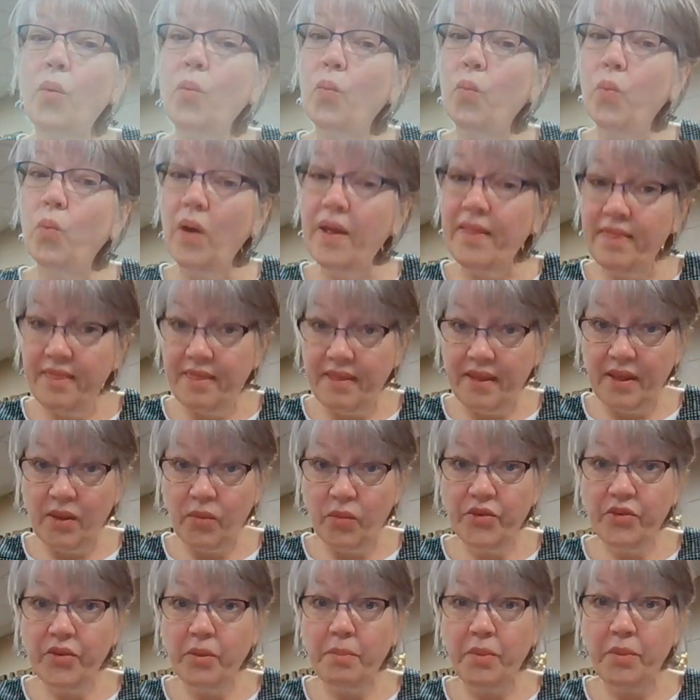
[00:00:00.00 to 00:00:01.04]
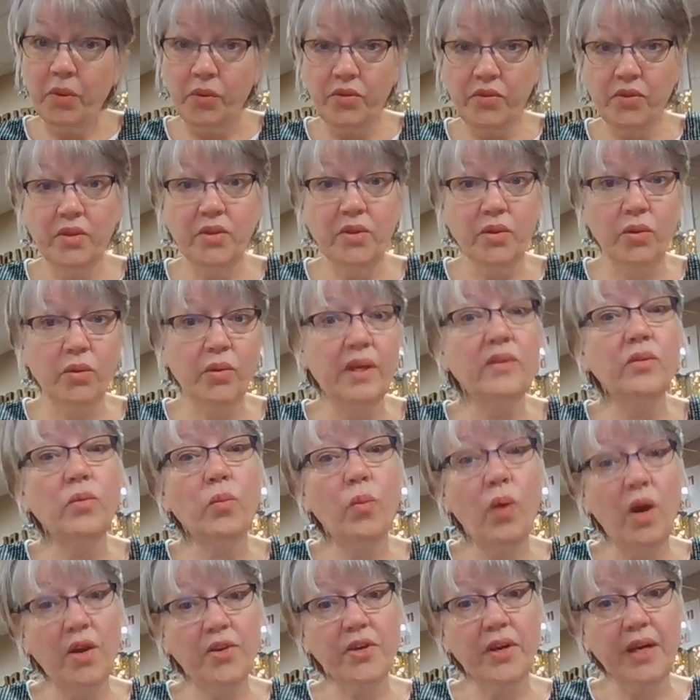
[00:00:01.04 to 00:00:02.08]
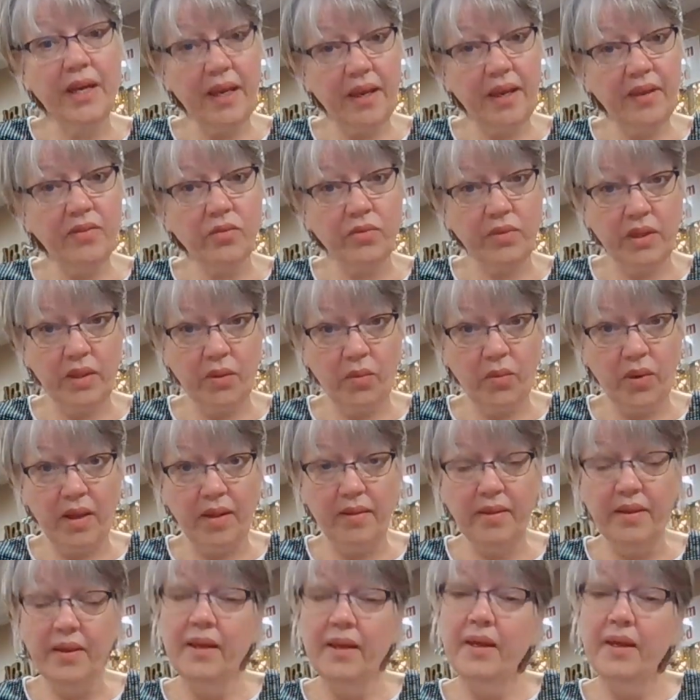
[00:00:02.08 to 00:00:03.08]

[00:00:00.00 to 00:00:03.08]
one thing we're supposed to do is wash our hands really well.